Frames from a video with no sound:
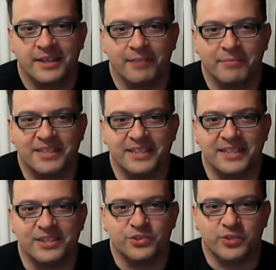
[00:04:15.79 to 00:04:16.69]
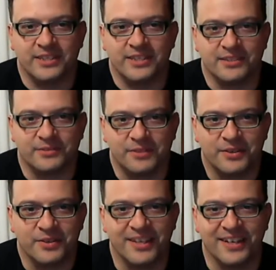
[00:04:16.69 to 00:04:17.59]
I'm missing these strings, and
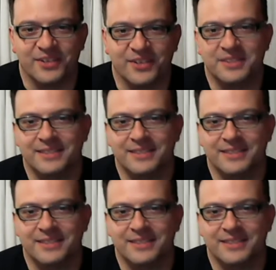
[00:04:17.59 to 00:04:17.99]
you know,